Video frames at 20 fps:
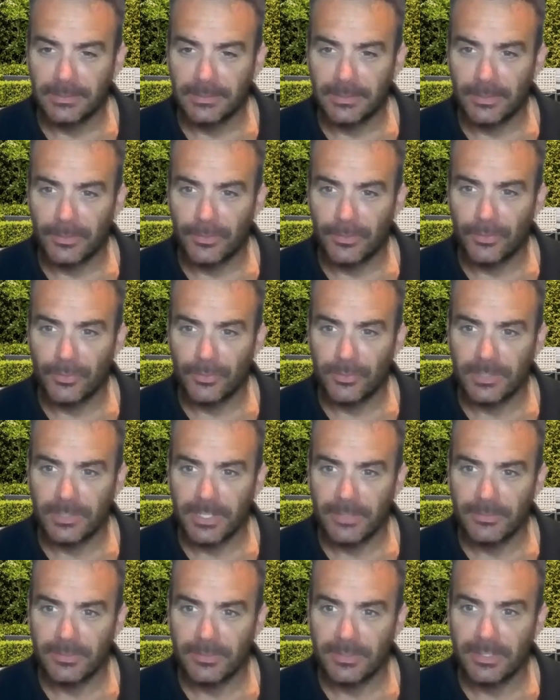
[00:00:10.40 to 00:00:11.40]
the
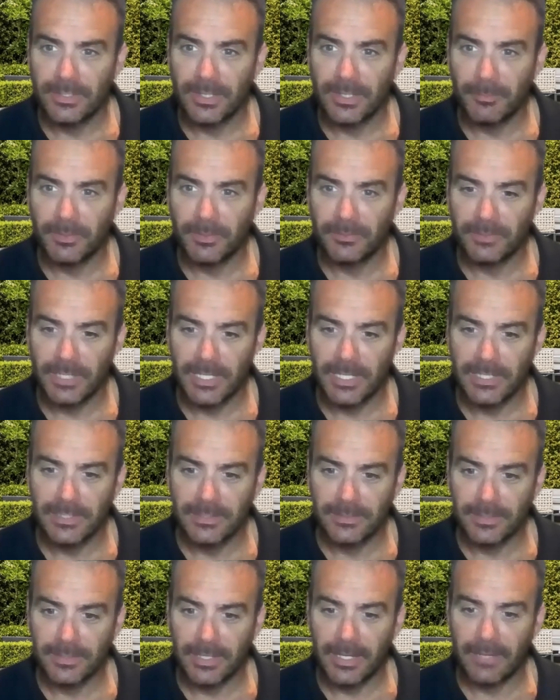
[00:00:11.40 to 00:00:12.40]
Thursday, which is in a couple of
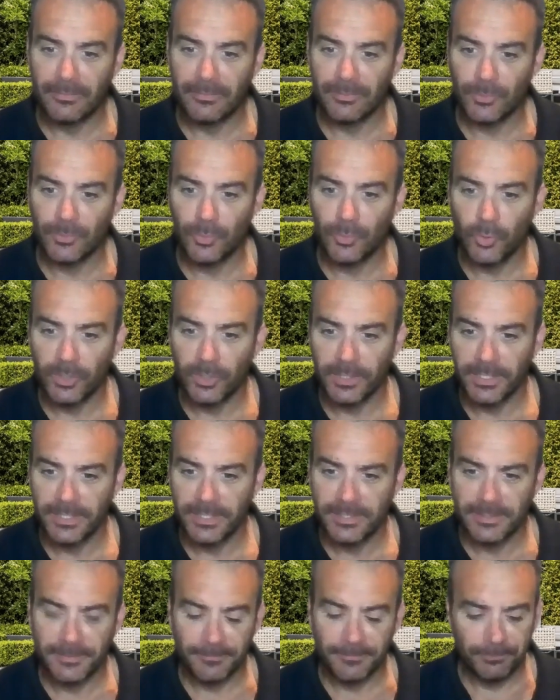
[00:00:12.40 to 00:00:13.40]
days after recording
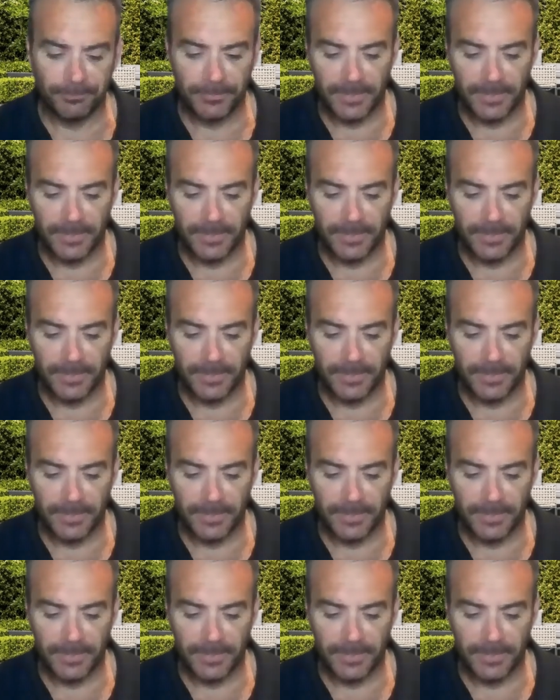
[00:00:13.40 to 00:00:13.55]
this.